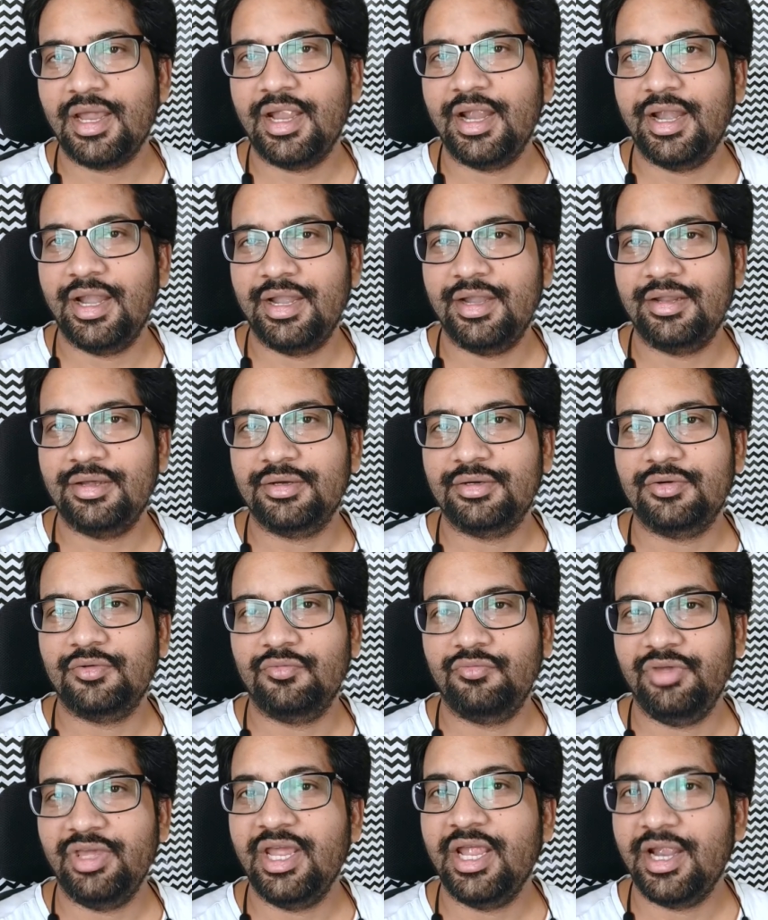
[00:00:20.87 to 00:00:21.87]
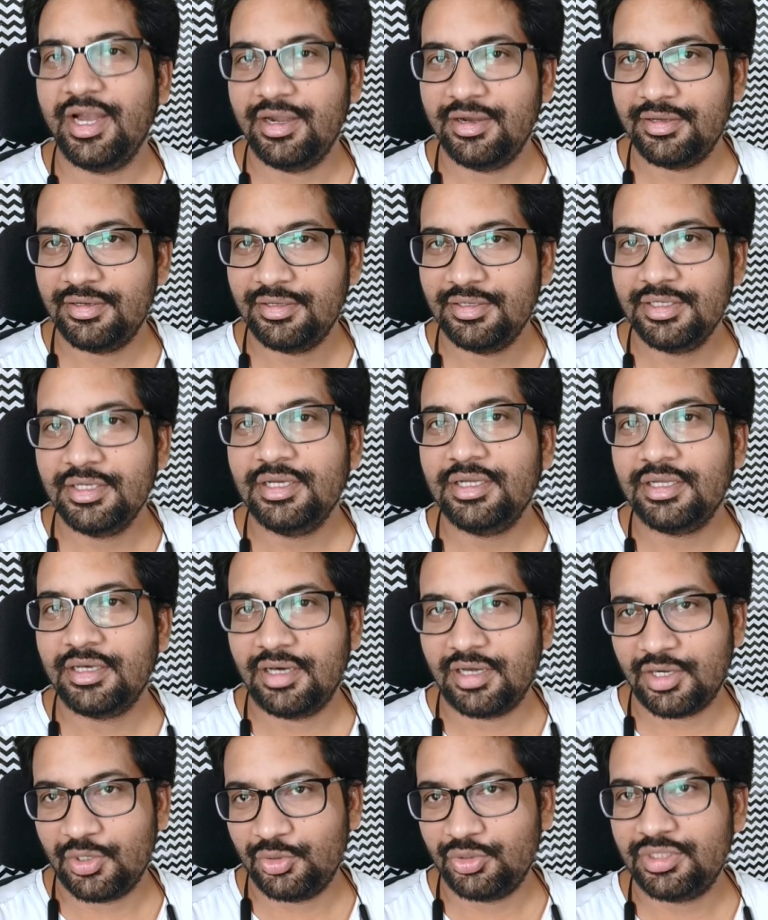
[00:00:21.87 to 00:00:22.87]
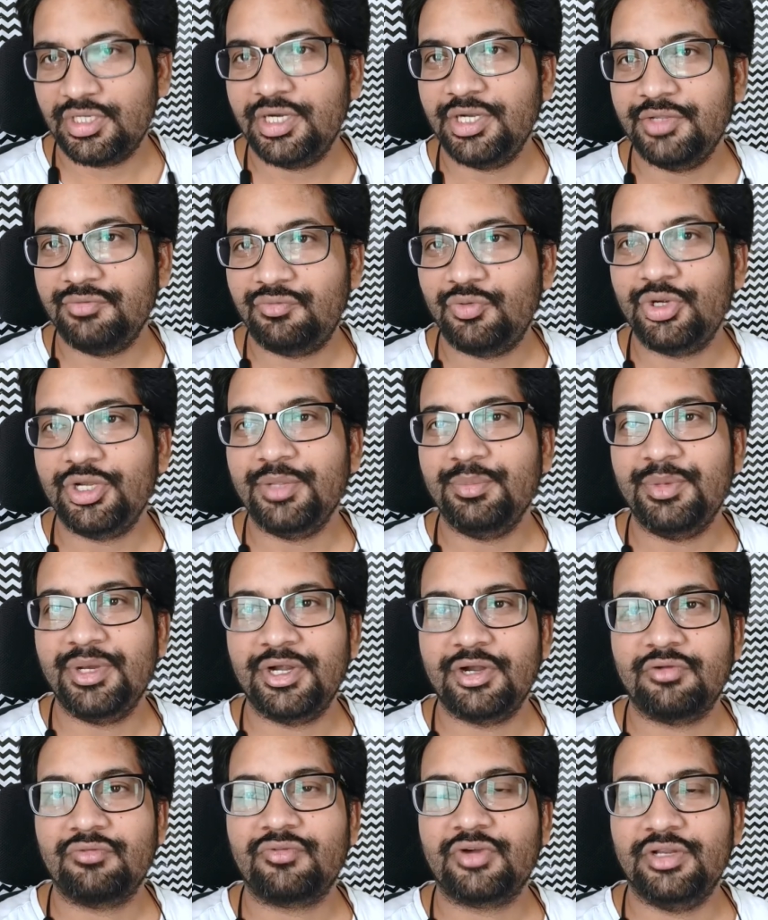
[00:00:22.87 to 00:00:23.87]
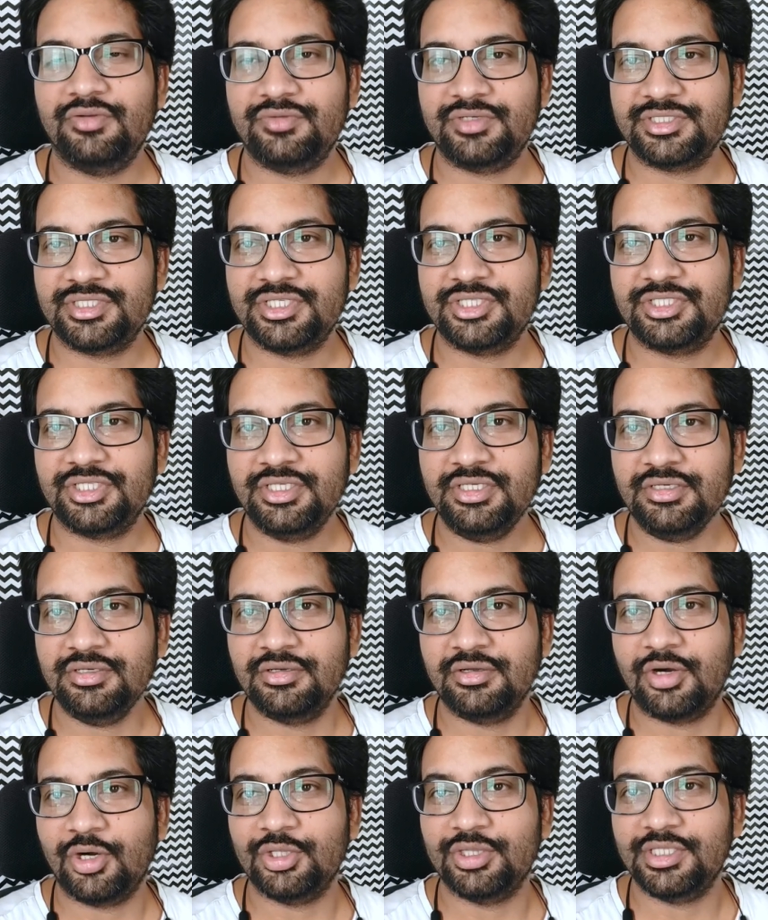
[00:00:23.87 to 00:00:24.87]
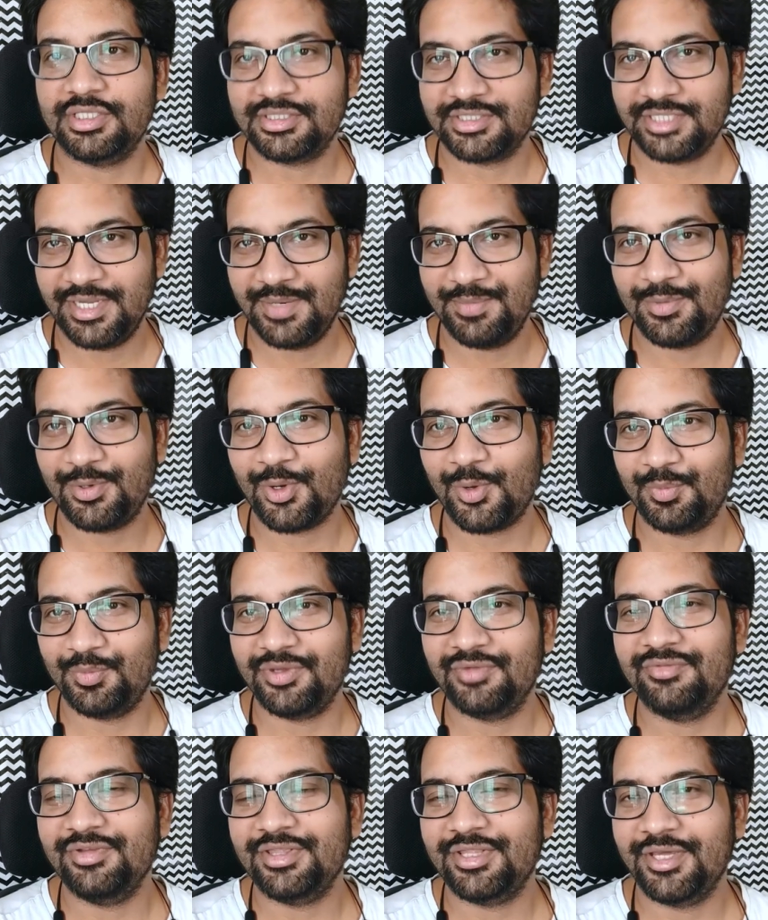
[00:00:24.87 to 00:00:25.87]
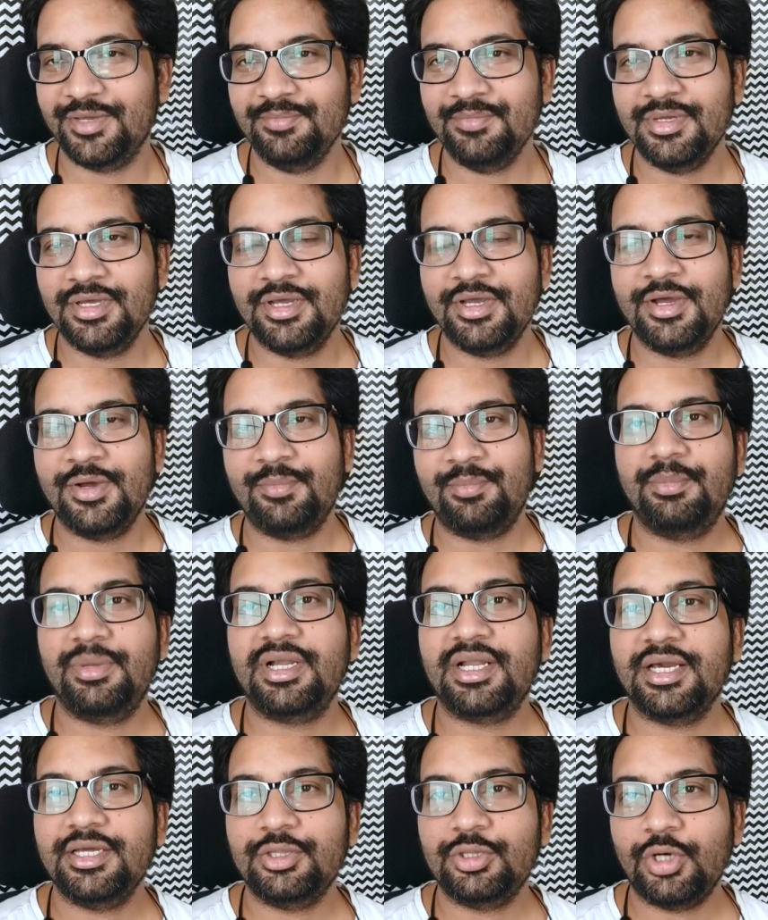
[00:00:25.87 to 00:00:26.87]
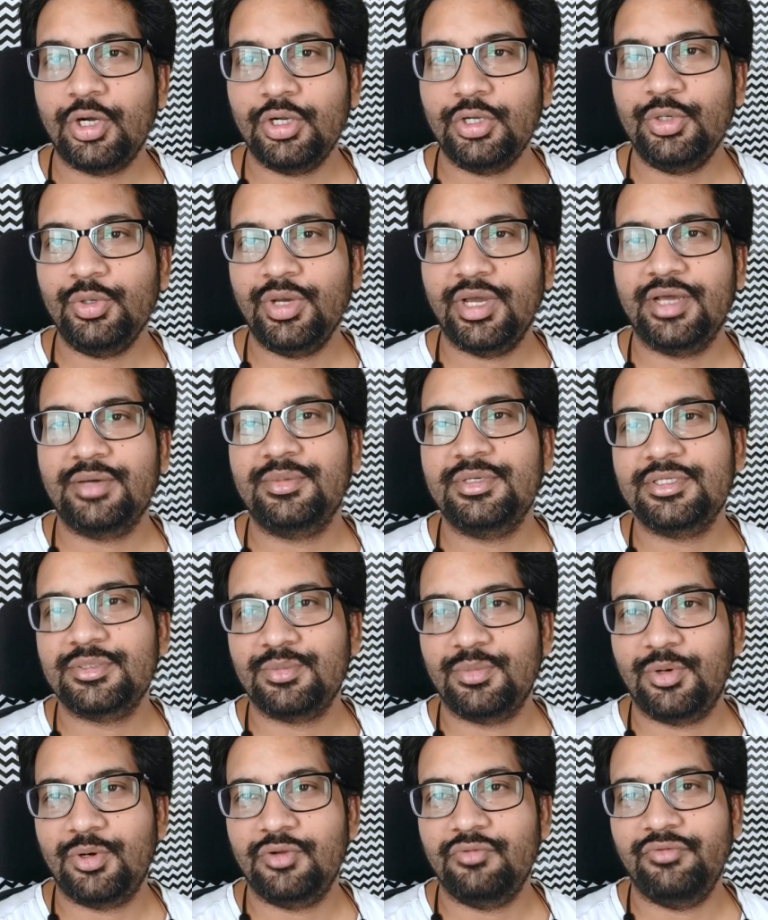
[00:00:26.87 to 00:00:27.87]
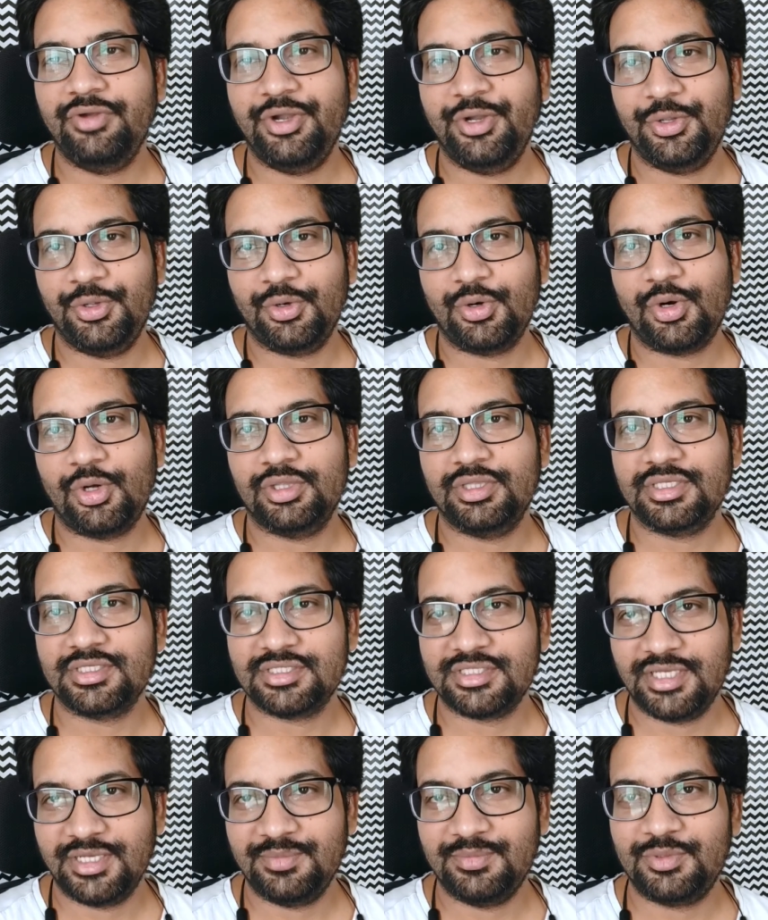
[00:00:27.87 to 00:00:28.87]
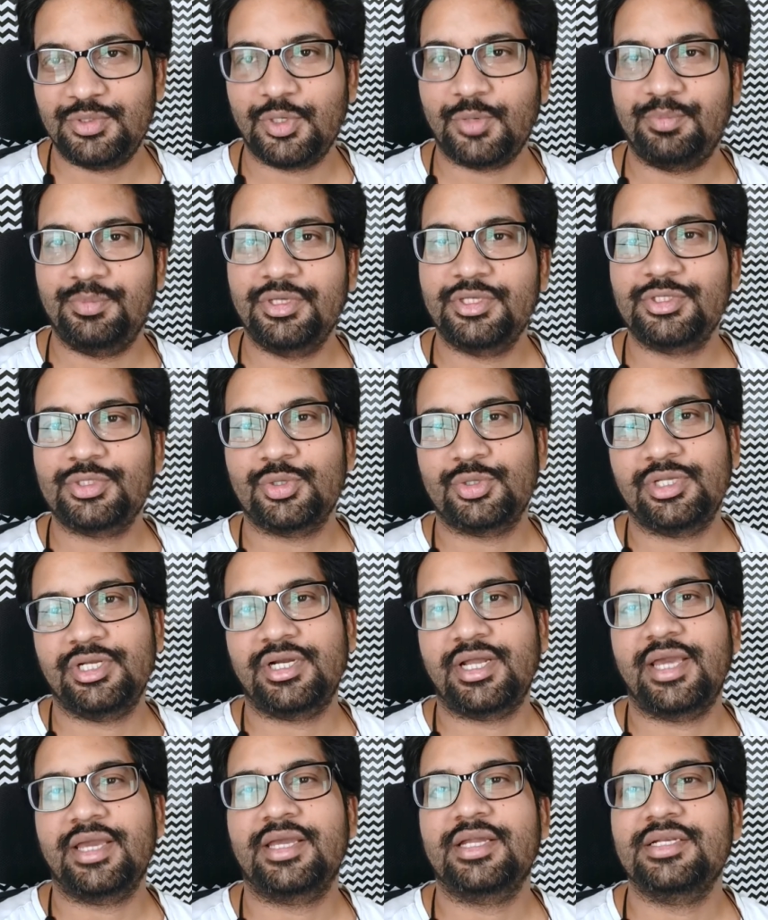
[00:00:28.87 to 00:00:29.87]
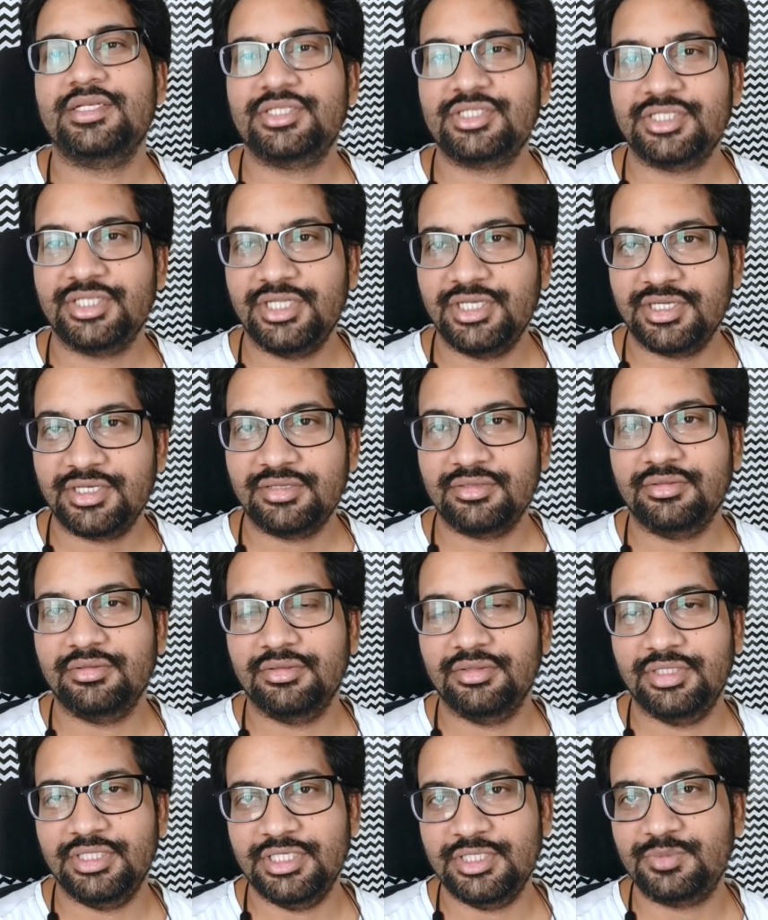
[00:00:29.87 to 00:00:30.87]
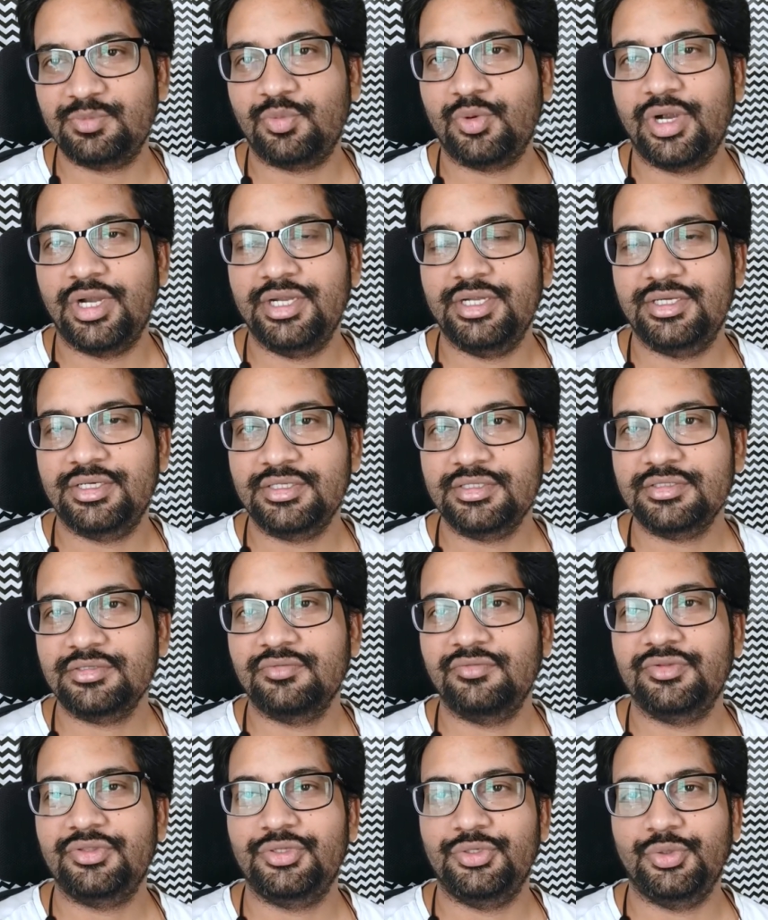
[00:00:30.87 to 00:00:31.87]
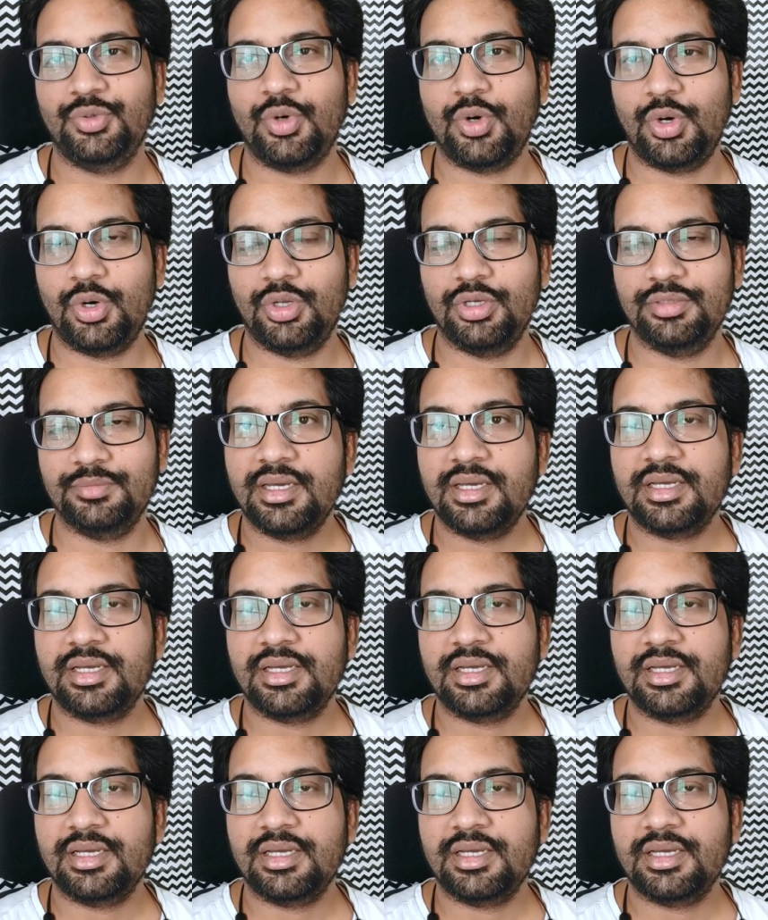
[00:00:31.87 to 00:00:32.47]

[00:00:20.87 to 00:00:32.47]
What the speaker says: And we had around 30-40 minutes of conversation on the same topic with him. But I thought to have a small video on the same topic so that I can share these pointers with you all.